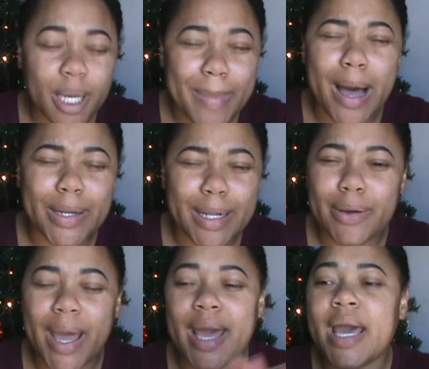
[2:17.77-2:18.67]
about it,
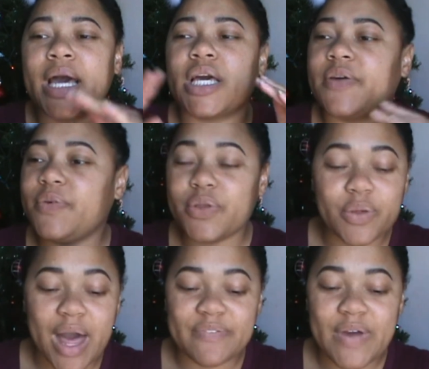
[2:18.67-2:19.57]
okay? If you're
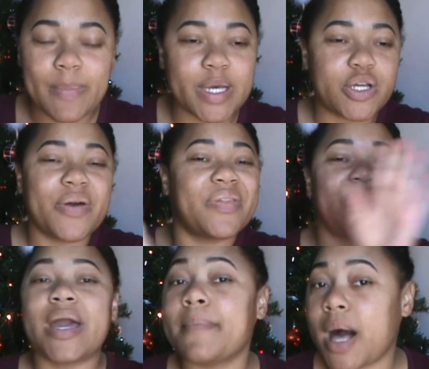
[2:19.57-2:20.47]
that family, don't even
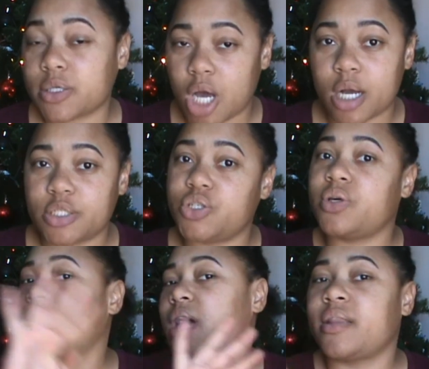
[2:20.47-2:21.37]
think about talking
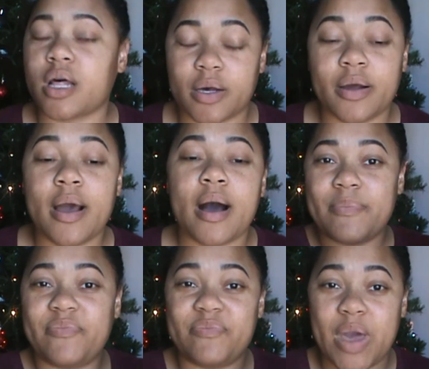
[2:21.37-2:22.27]
to another
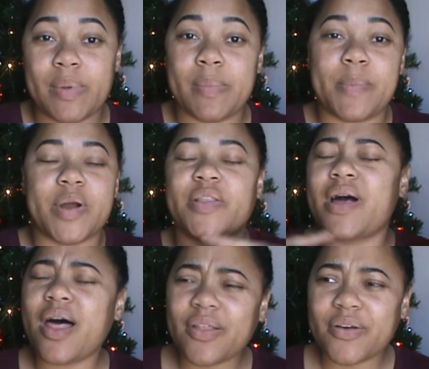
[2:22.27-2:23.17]
family member and the
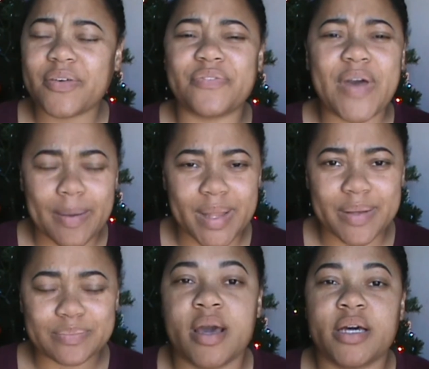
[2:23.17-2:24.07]
other family.
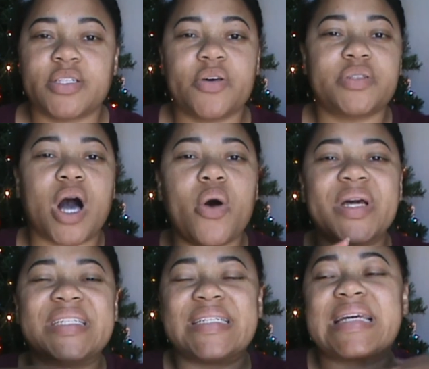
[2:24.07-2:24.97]
So there's
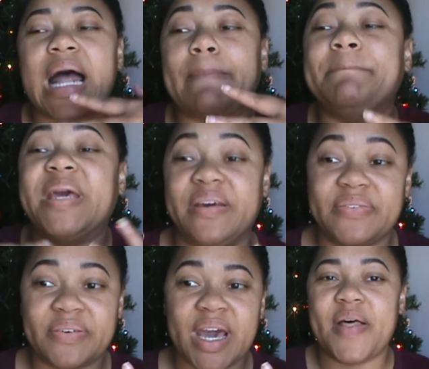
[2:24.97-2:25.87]
always this kind of
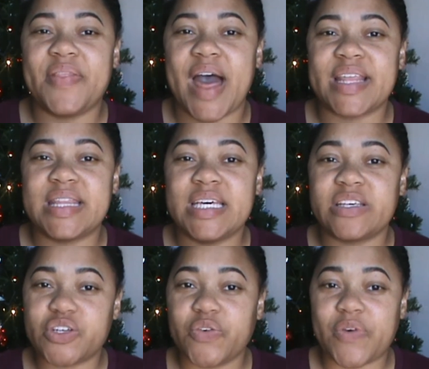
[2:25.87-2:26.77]
beef that these
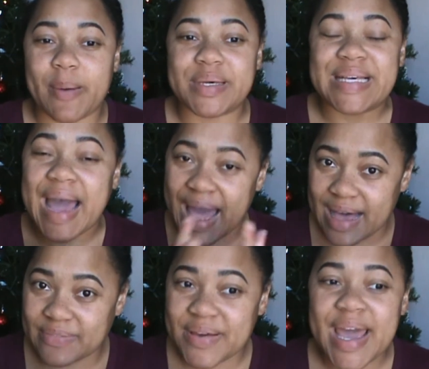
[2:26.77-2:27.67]
two families
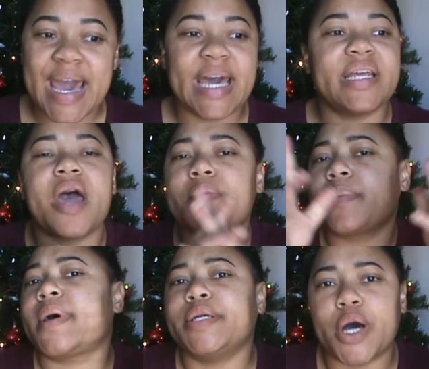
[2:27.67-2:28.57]
have, and
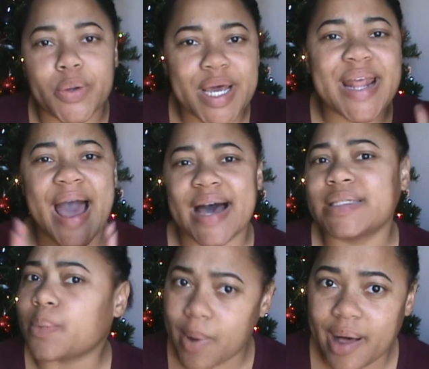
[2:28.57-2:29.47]
everyone known it
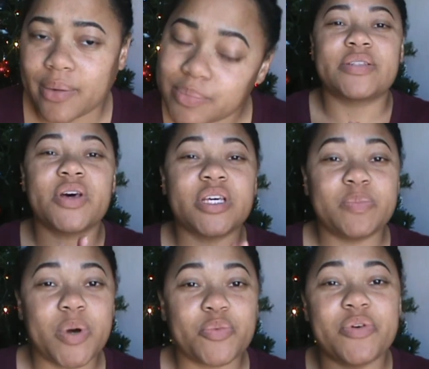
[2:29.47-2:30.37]
as well. So this
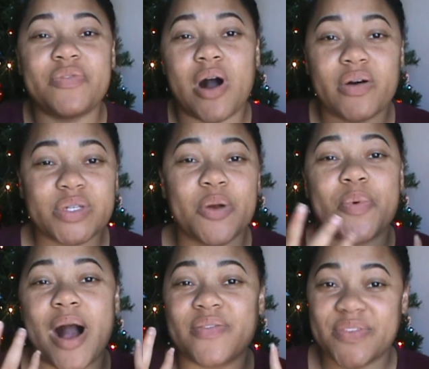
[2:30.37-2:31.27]
book revolves
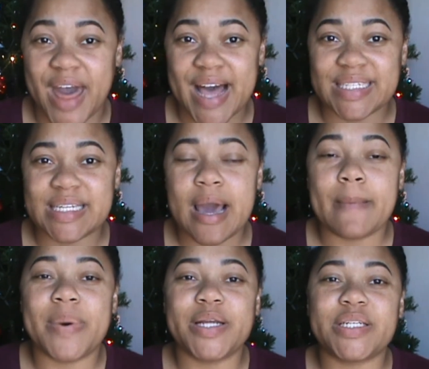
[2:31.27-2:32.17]
around that.
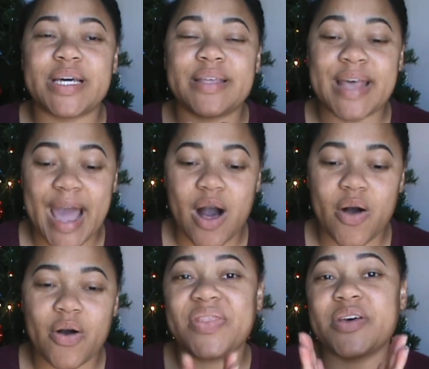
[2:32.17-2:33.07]
But
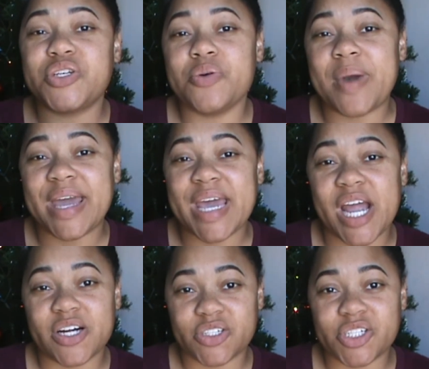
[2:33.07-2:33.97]
now the two main
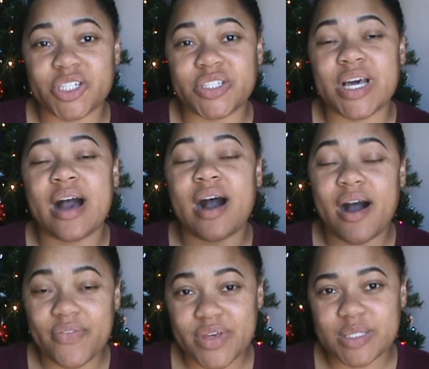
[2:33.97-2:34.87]
characters
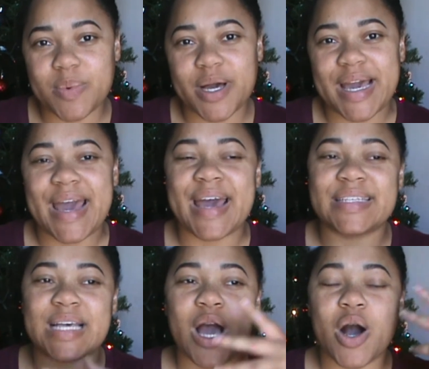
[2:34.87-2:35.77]
of this book
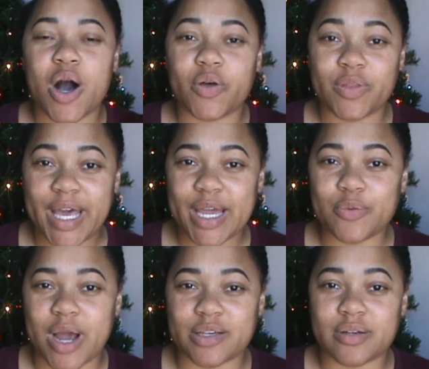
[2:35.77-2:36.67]
is Lincoln
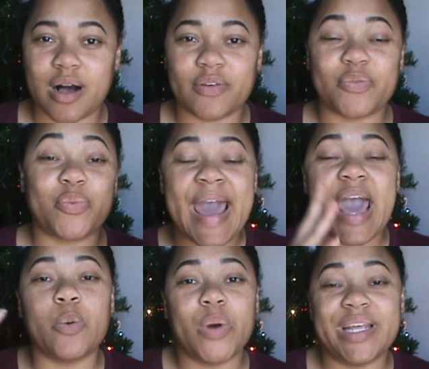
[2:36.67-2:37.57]
Rascroft
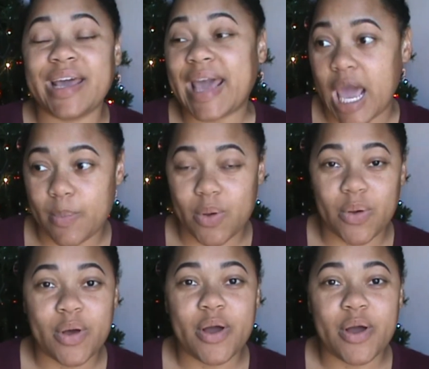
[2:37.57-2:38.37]
and Whitney Gable.